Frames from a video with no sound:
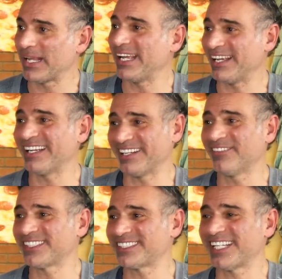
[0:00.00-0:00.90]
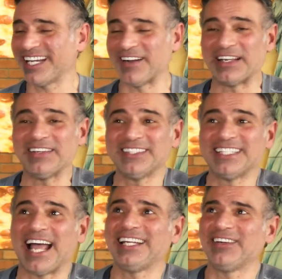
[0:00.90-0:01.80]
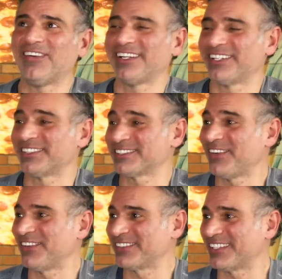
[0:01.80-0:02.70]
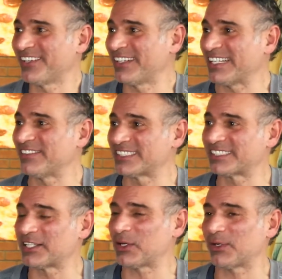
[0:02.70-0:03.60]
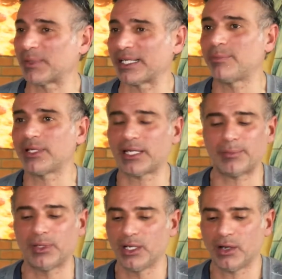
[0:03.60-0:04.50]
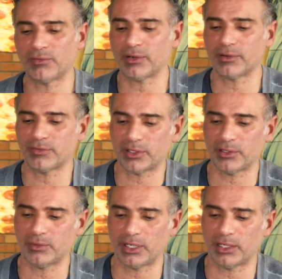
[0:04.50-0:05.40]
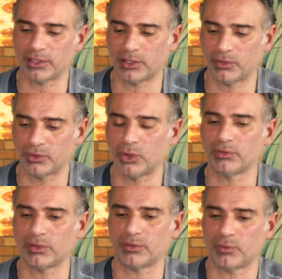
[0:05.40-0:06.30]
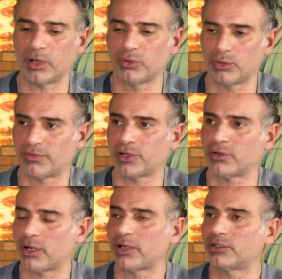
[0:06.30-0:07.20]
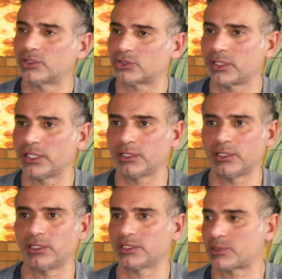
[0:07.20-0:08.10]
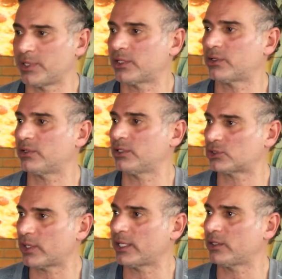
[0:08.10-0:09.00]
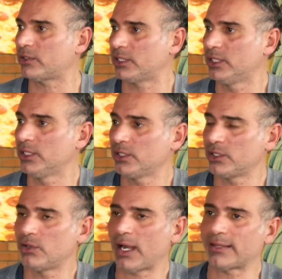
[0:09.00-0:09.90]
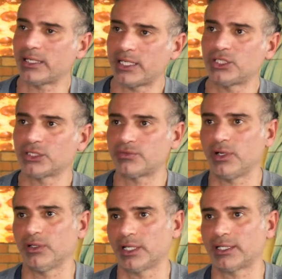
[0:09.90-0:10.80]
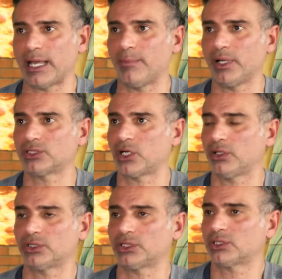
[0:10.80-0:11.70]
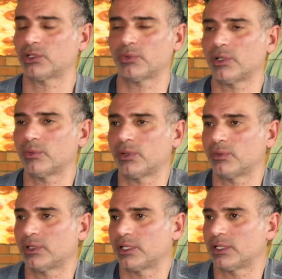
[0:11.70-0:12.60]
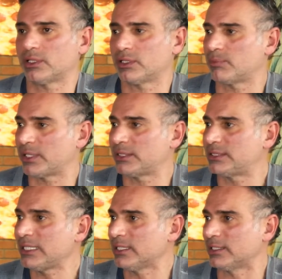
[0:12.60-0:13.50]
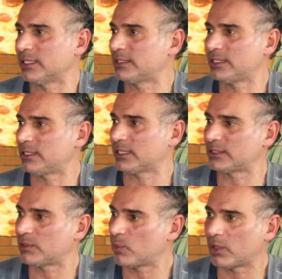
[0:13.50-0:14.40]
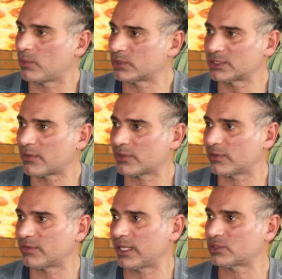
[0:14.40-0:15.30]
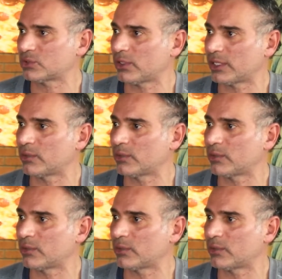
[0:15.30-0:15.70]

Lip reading: He wishes, I mean, he was 91 years old, he was, but he became a very, very, well-known figure in our industry and a speaker and a trainer. And, I think he just felt like that might tarnish his career, but it didn't. It was nothing of that sort.